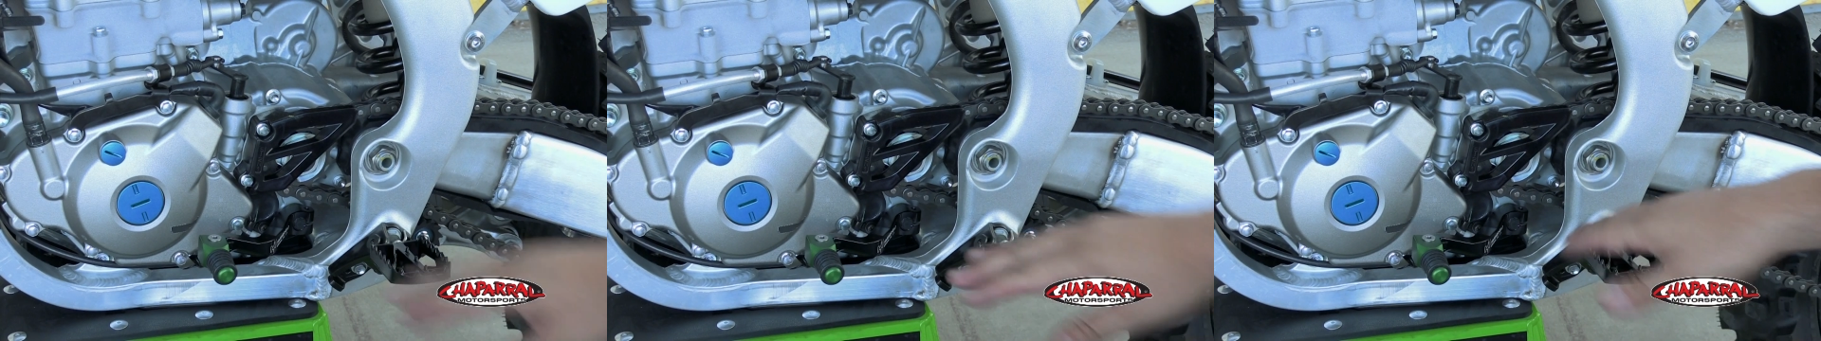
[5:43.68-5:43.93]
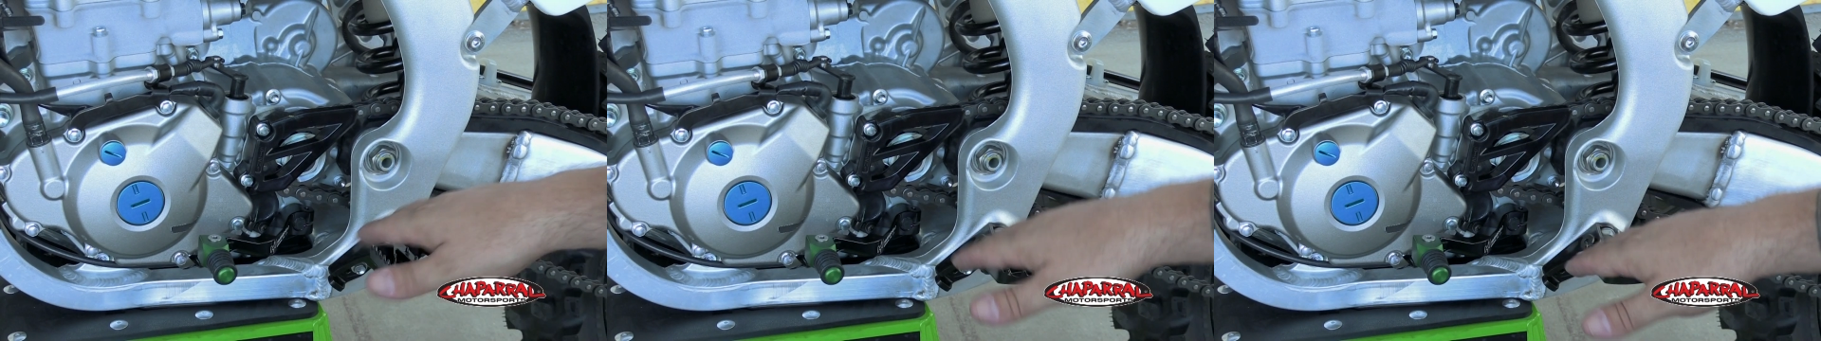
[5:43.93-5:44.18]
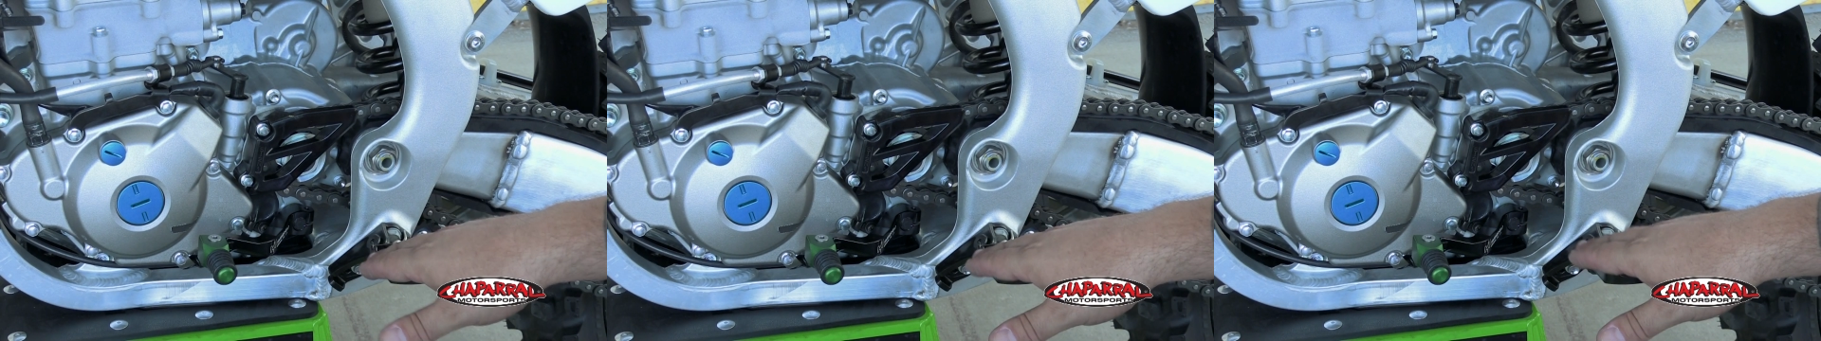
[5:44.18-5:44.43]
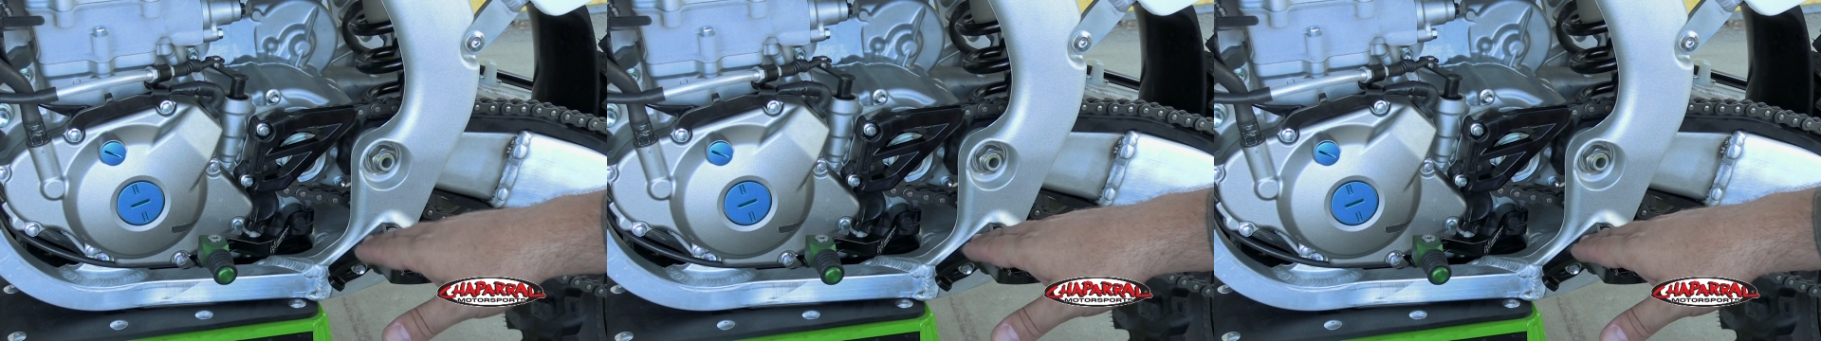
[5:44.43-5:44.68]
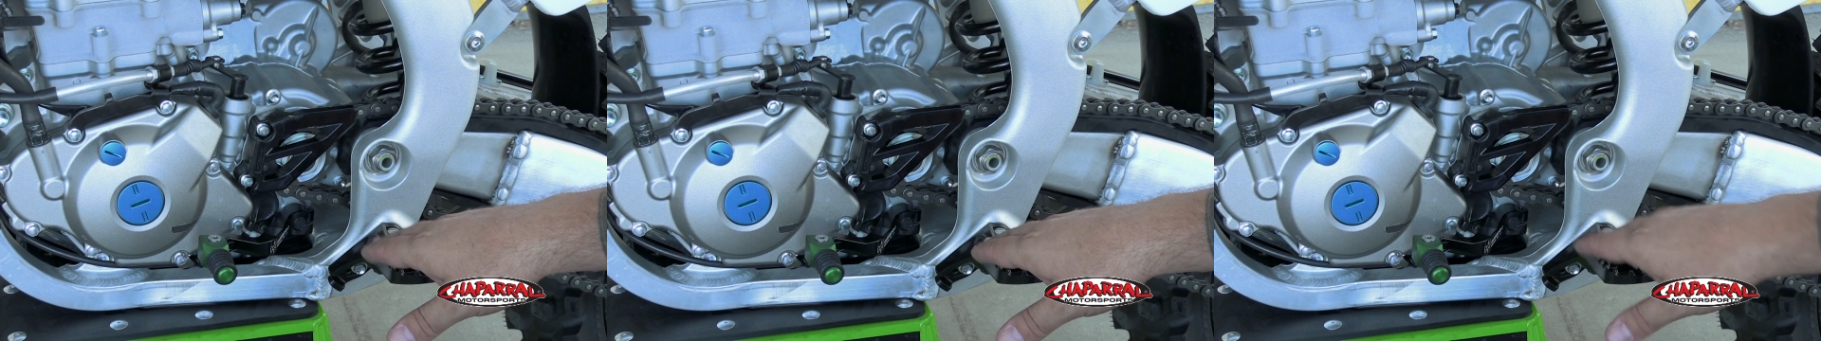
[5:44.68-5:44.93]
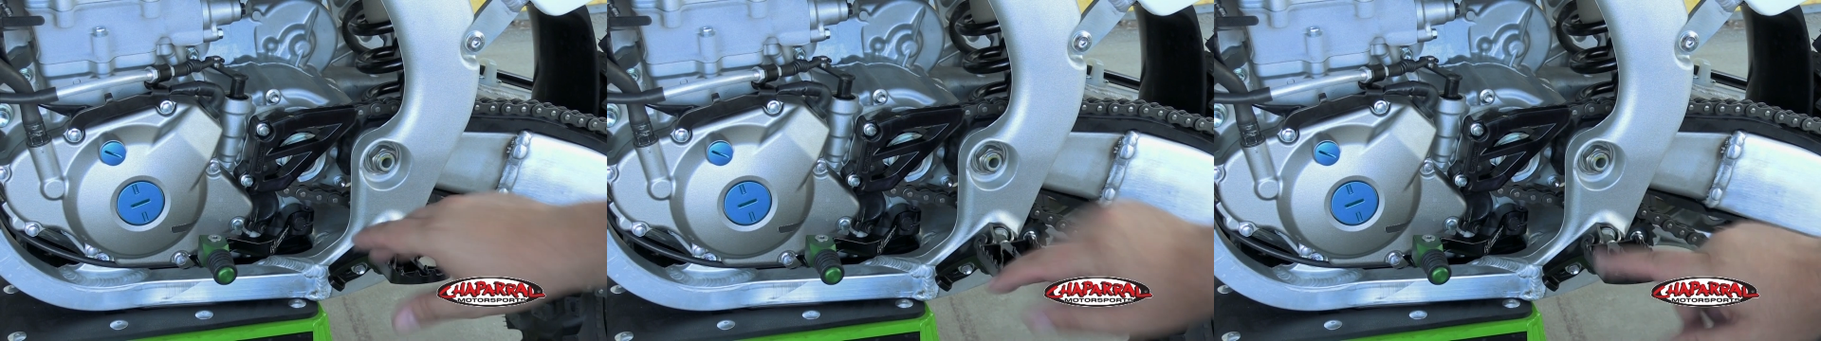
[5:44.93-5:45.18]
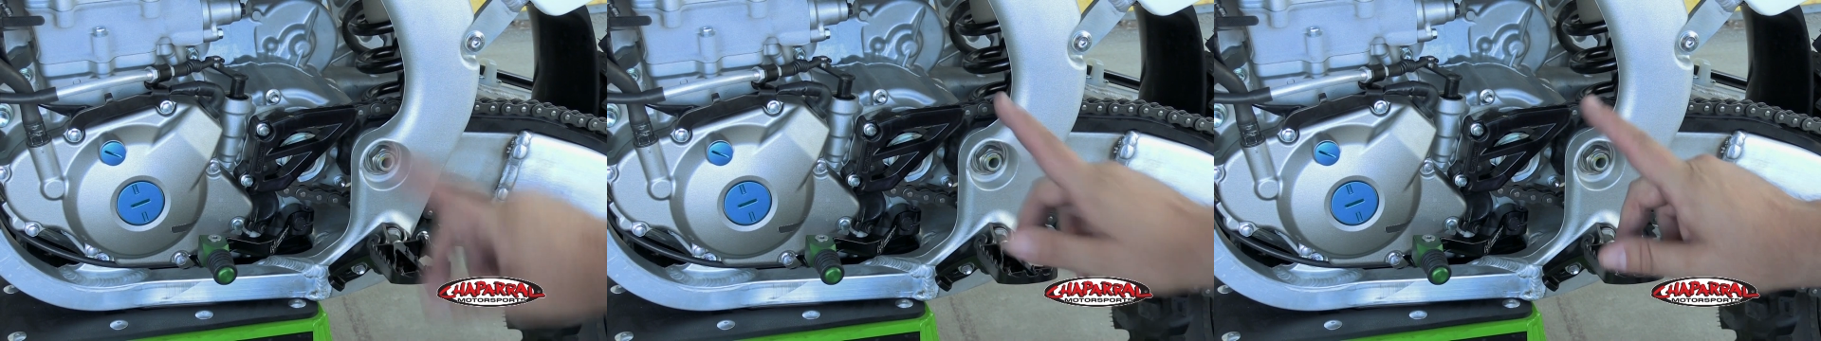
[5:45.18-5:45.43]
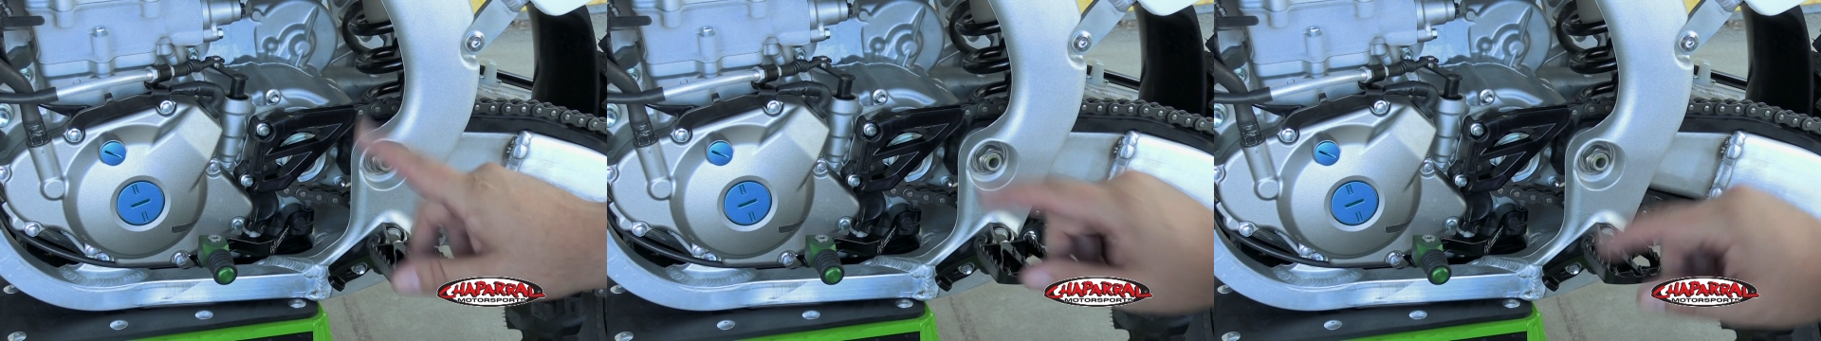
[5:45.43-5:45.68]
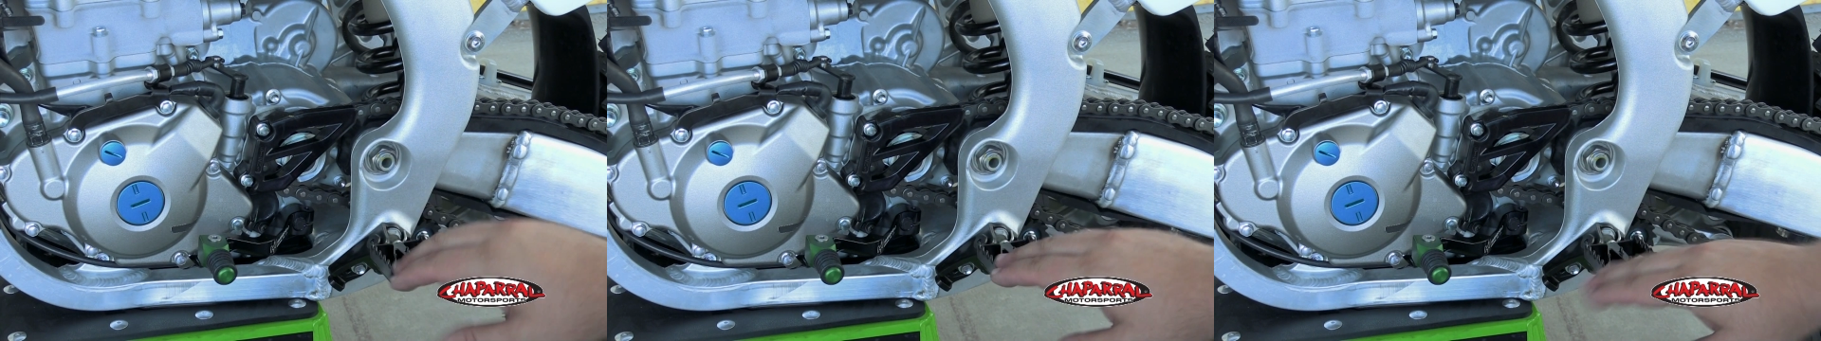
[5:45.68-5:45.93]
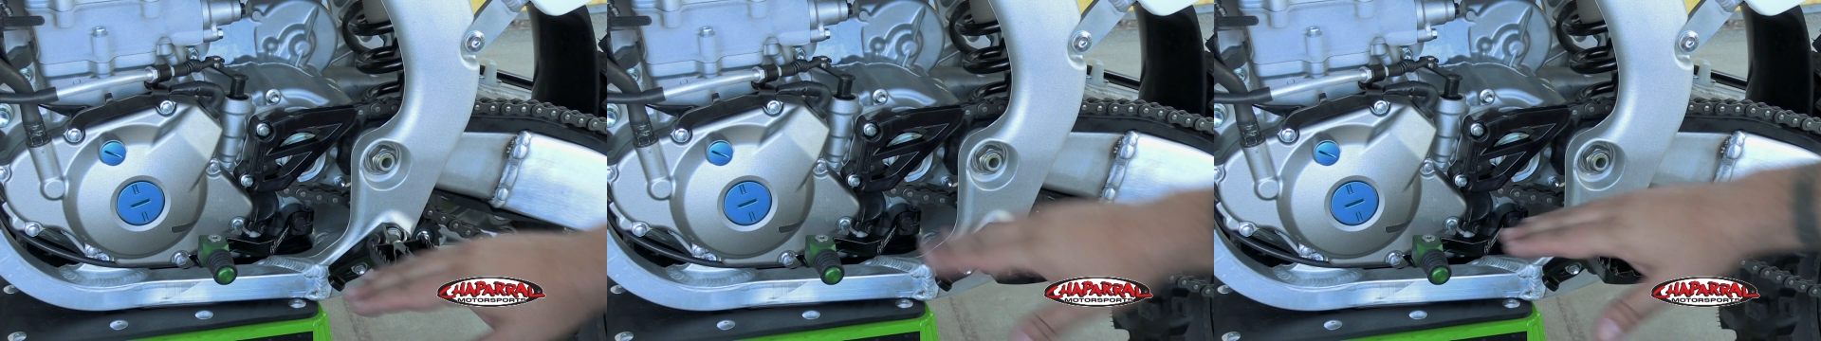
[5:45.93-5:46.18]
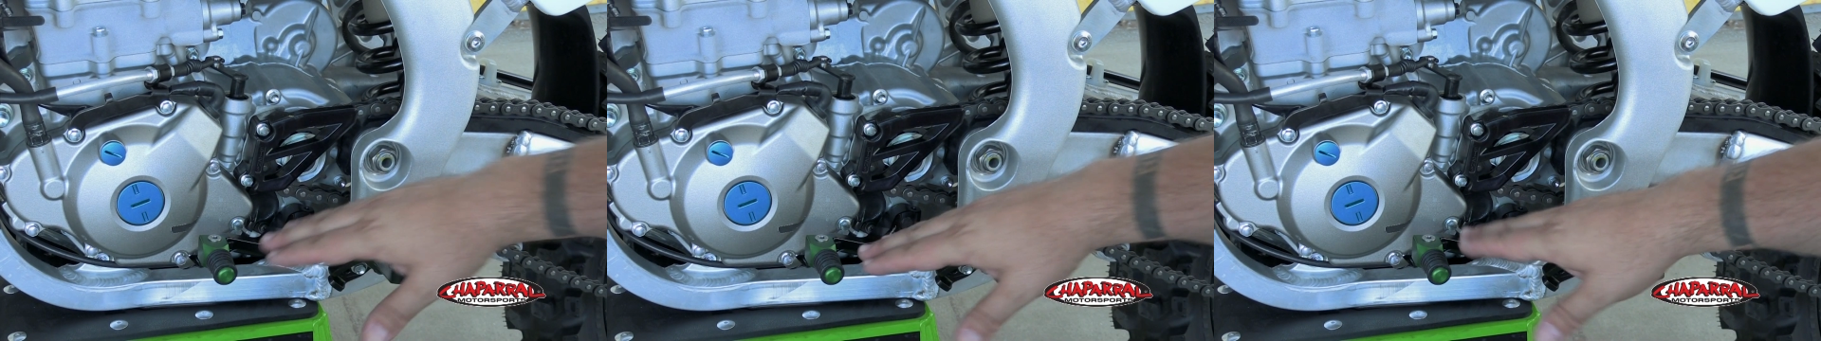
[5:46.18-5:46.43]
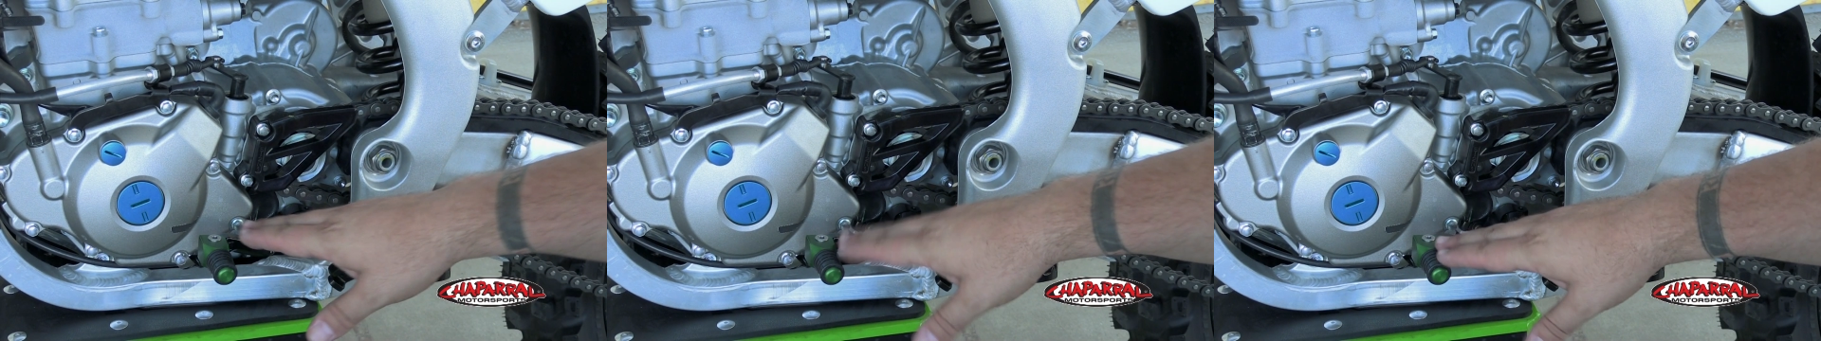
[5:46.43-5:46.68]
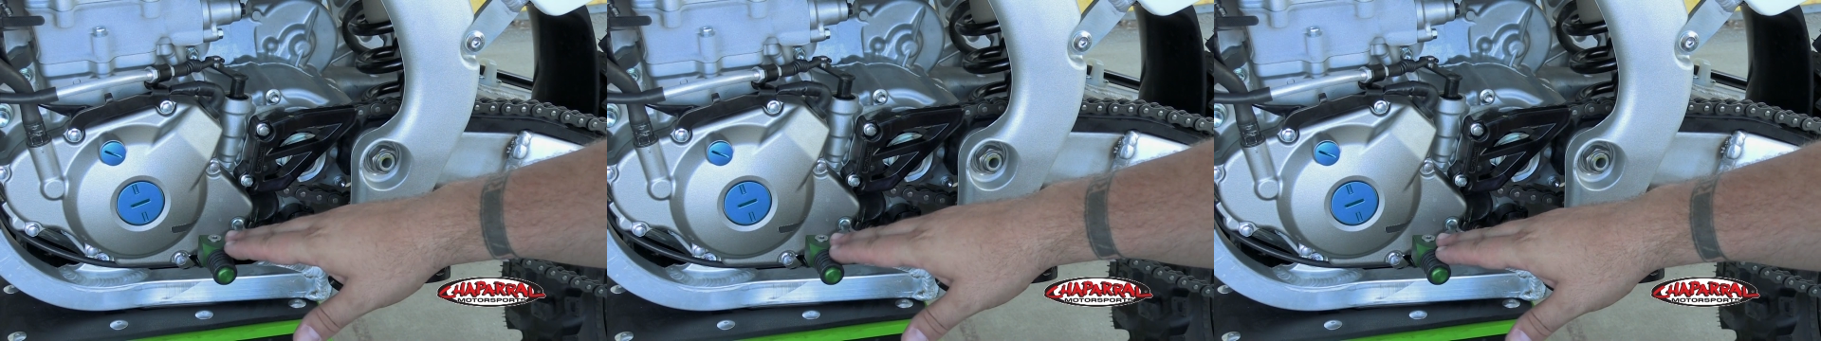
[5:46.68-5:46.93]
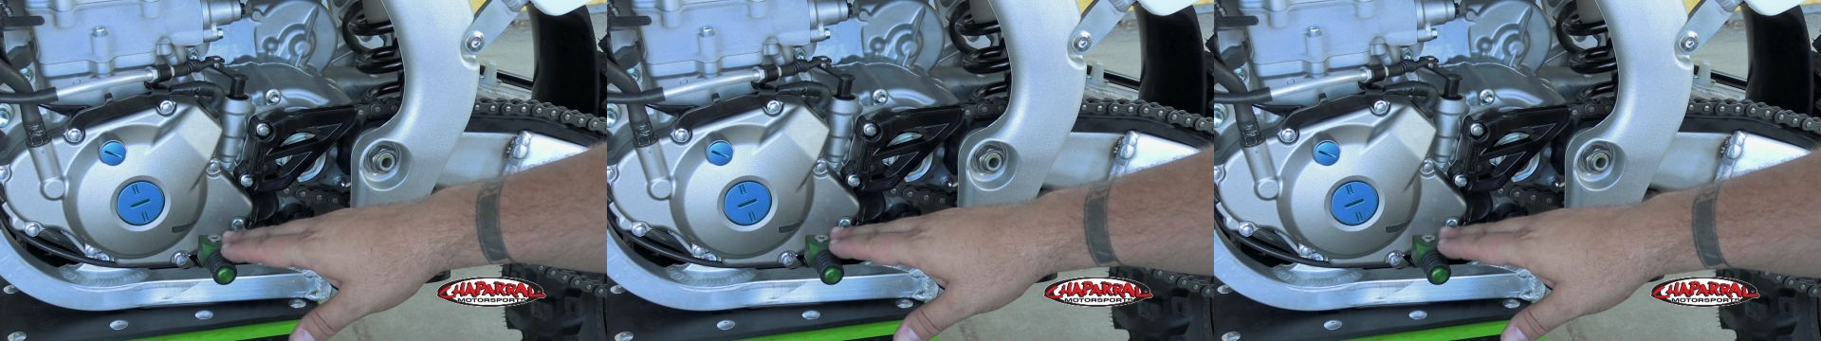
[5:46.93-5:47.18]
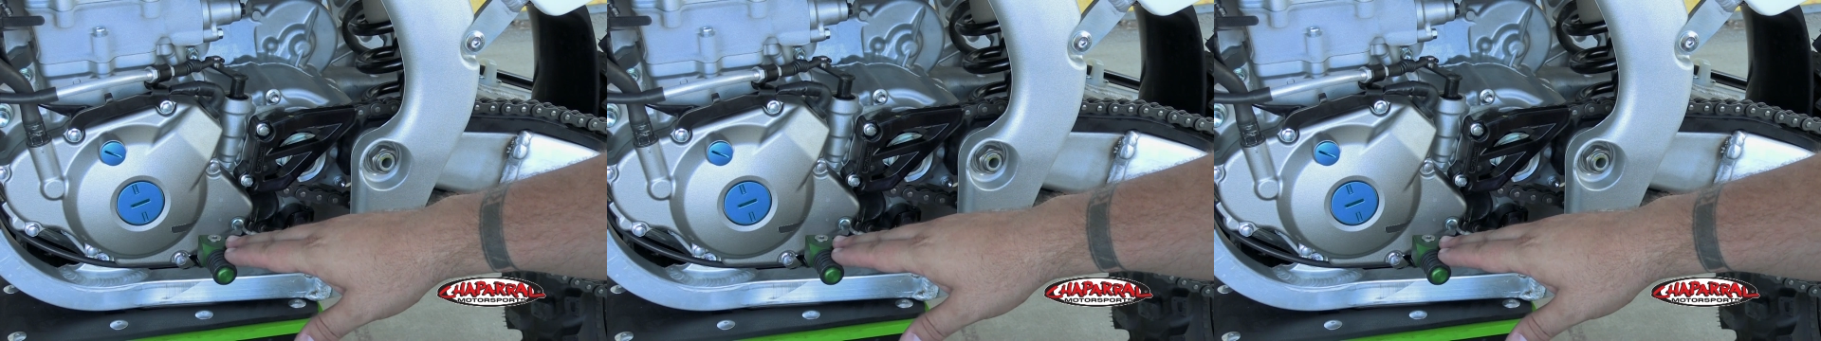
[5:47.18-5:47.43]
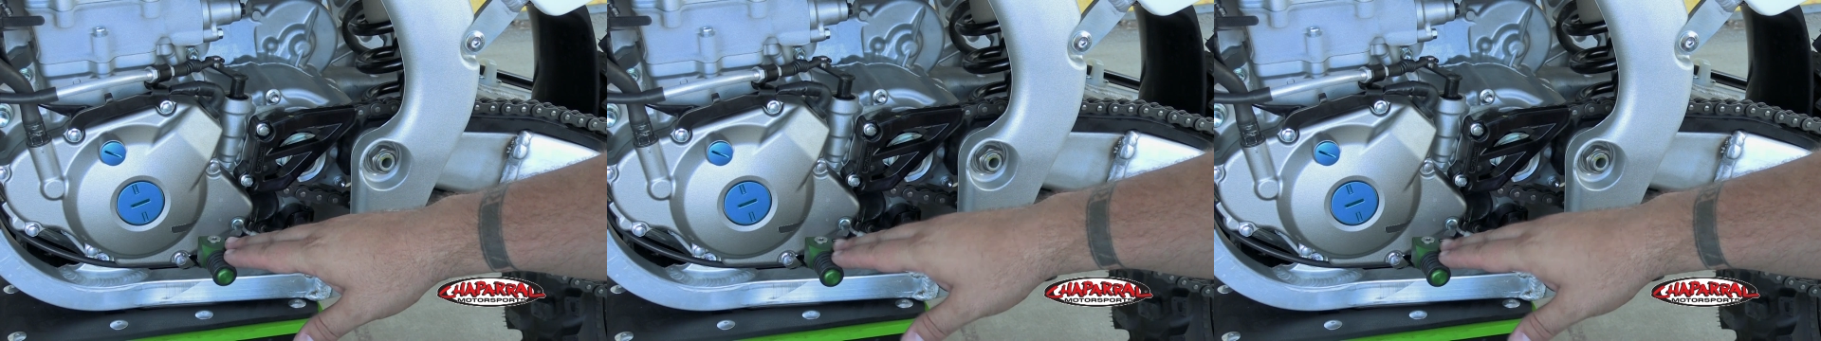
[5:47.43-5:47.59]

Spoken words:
(no speaker visible)